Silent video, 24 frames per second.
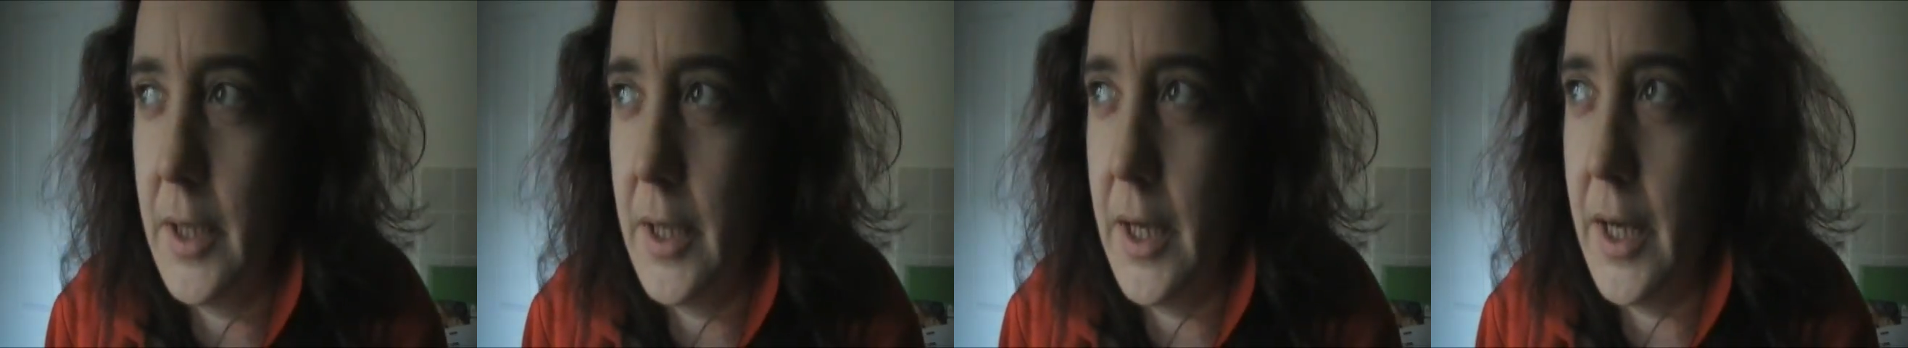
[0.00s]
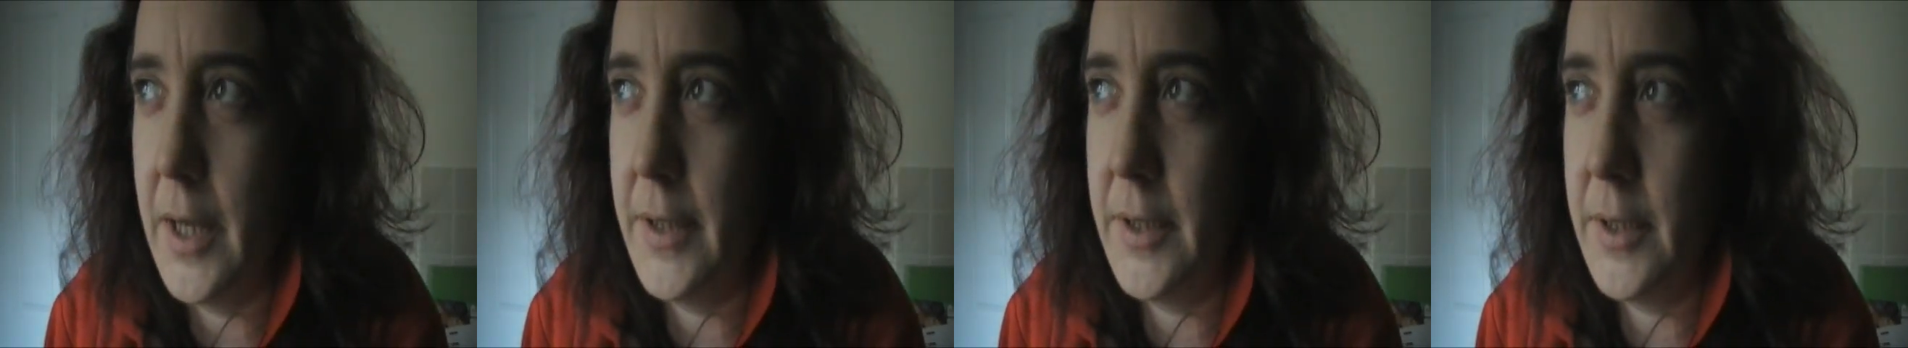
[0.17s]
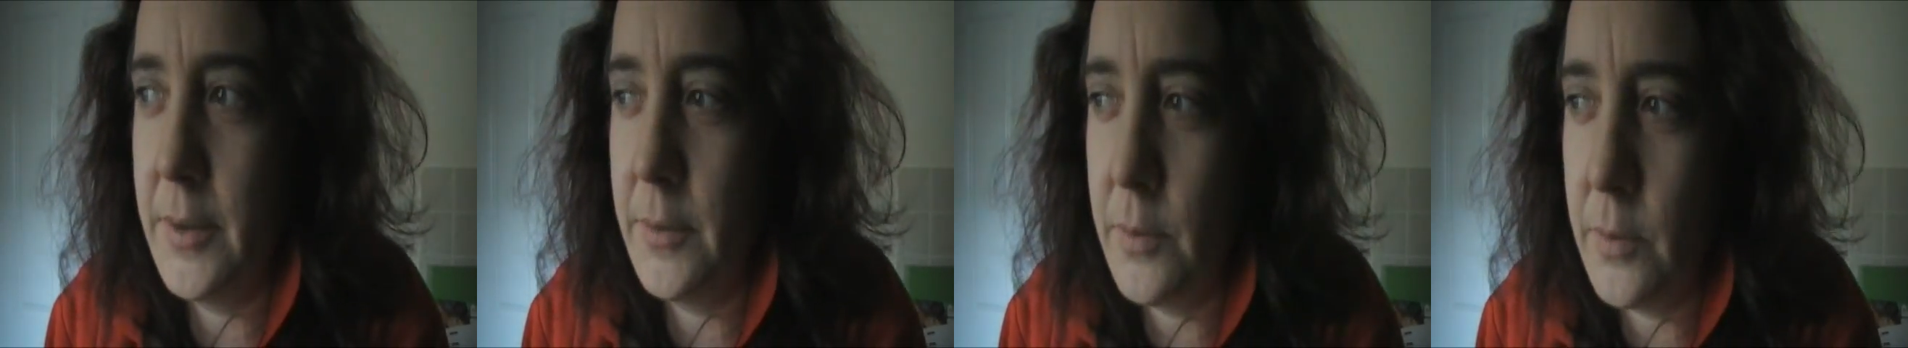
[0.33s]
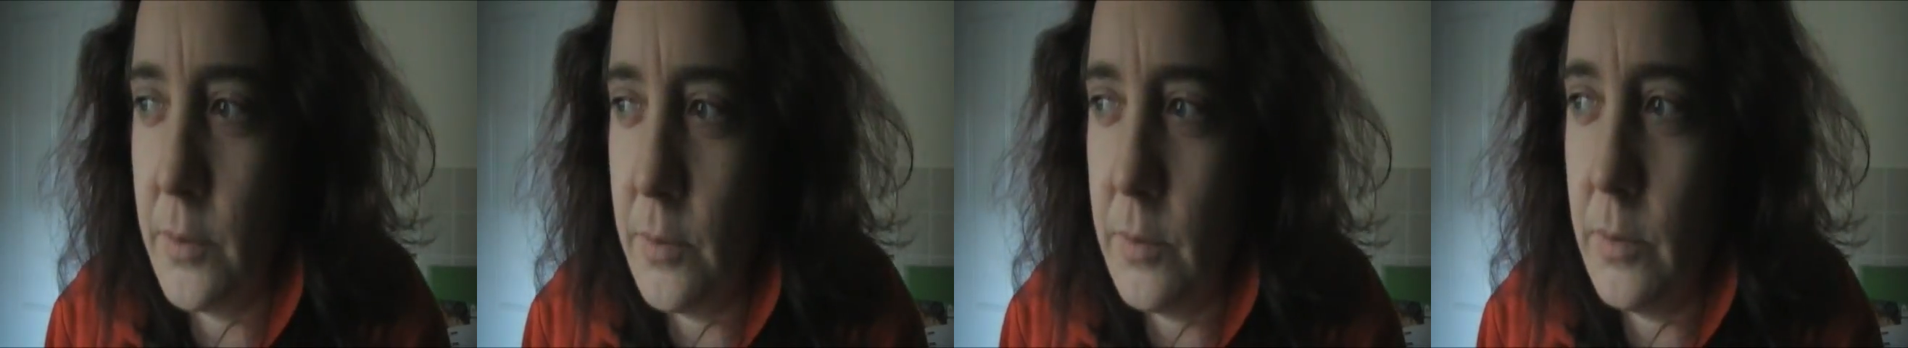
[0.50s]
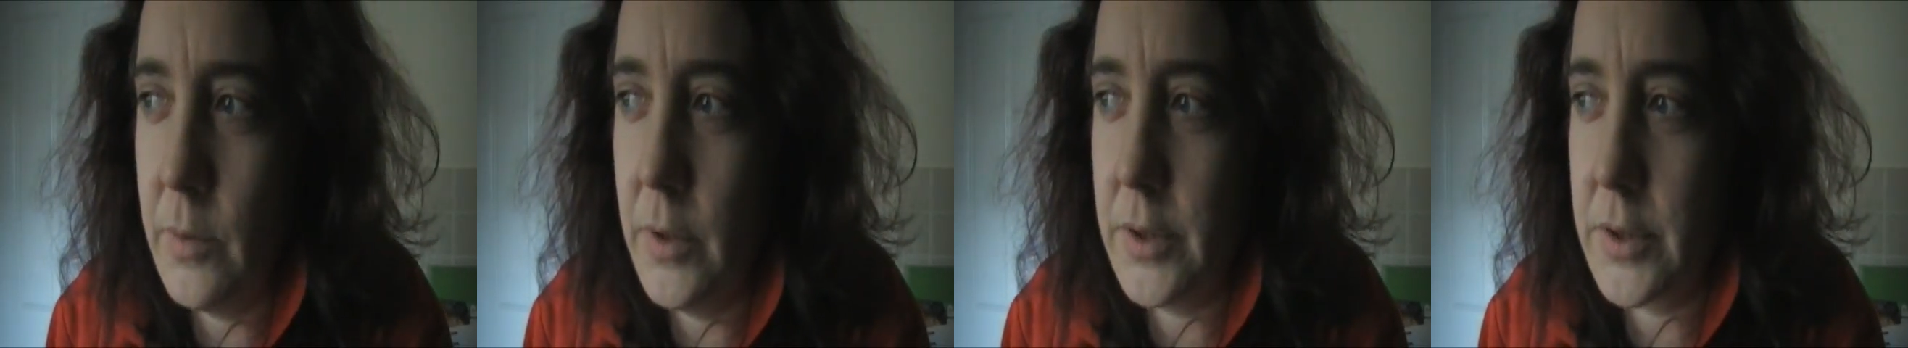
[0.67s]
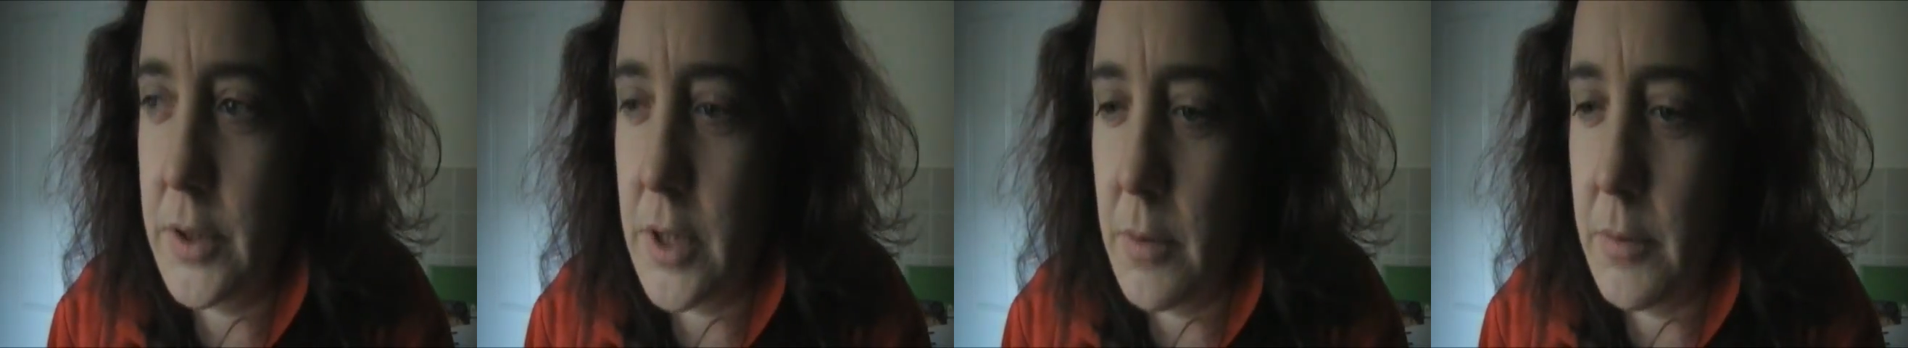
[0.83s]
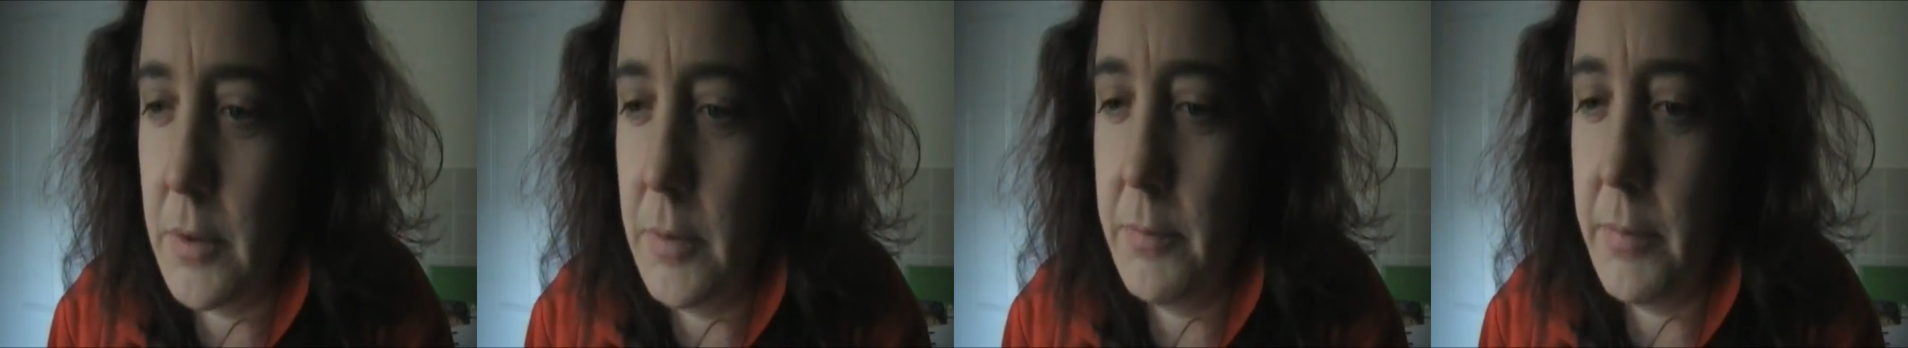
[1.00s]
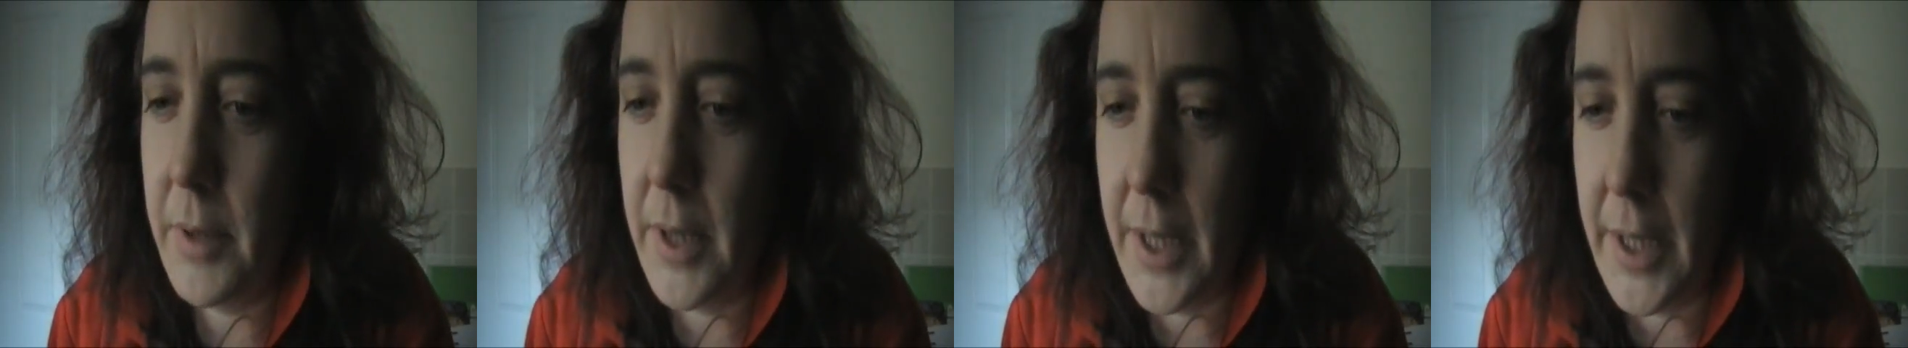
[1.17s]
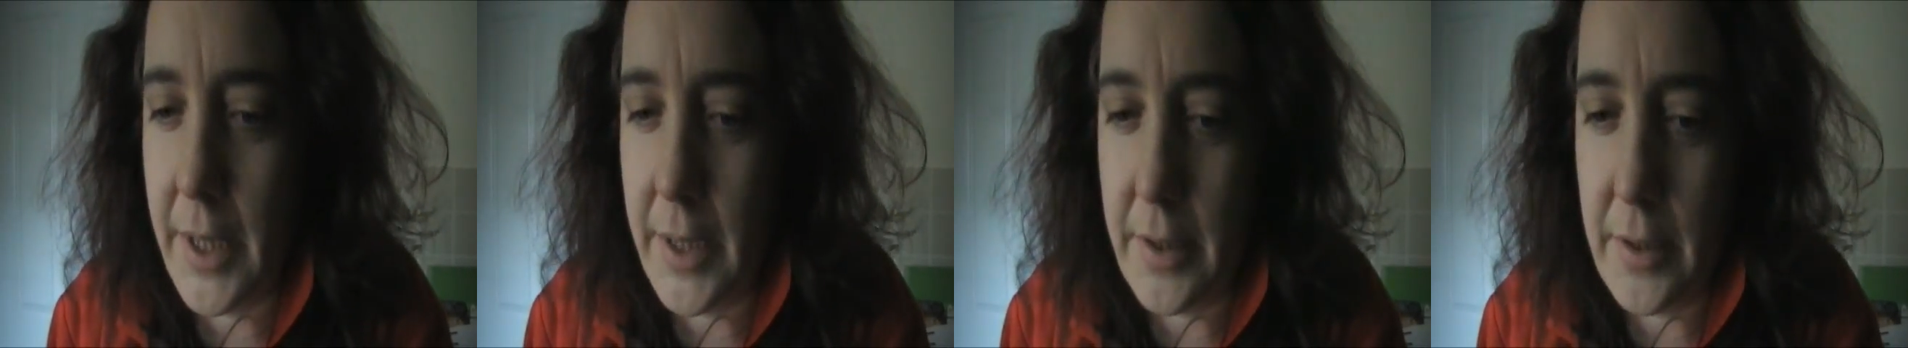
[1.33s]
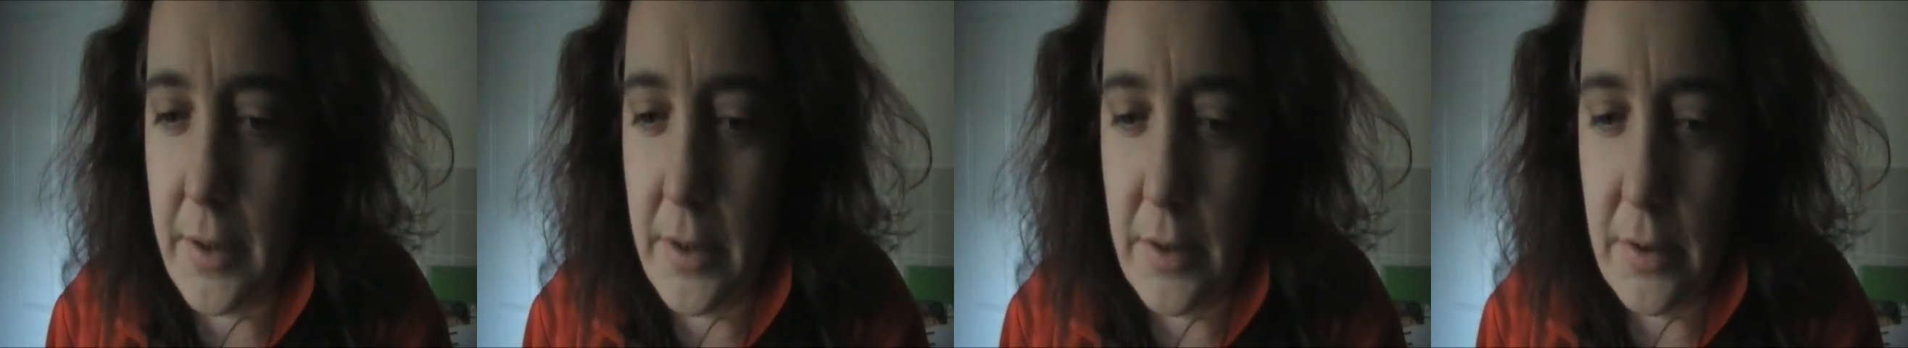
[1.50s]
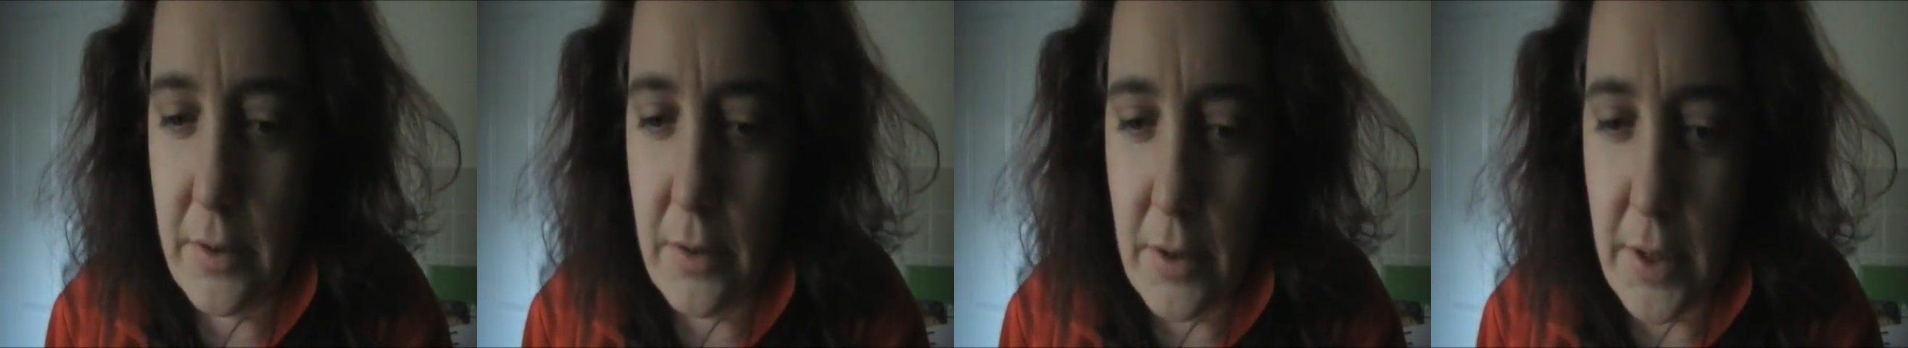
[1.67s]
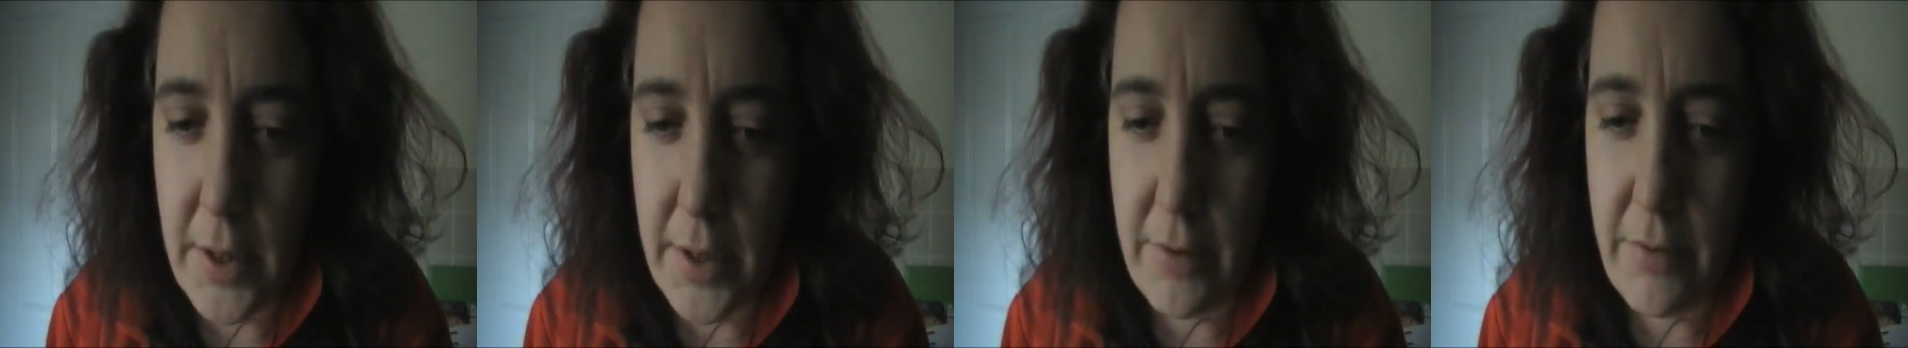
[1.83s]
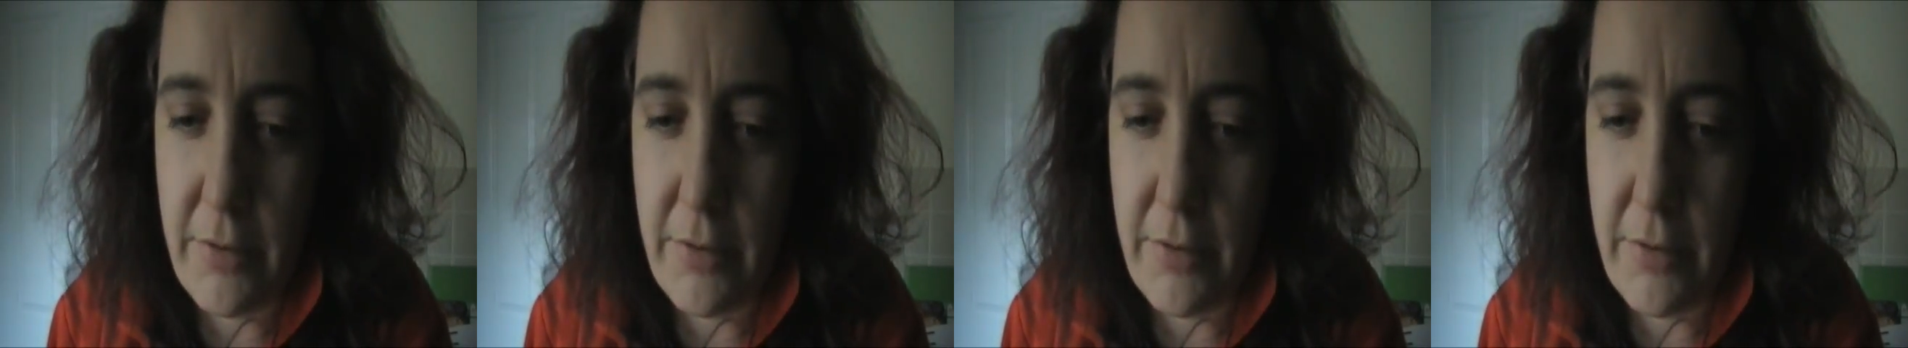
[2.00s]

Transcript: and they were always coming back at like